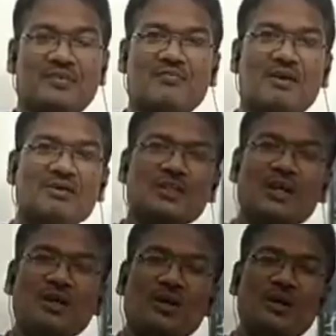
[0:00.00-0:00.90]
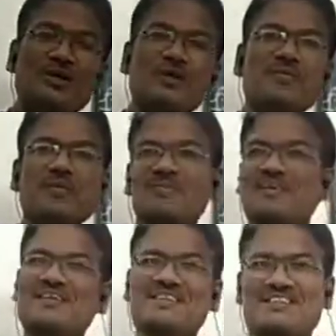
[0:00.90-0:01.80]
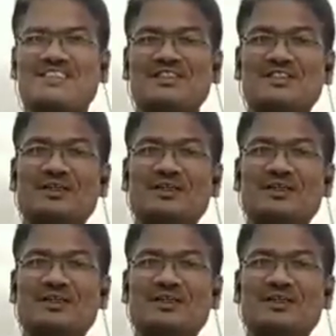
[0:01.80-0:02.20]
Waves are non-human beings.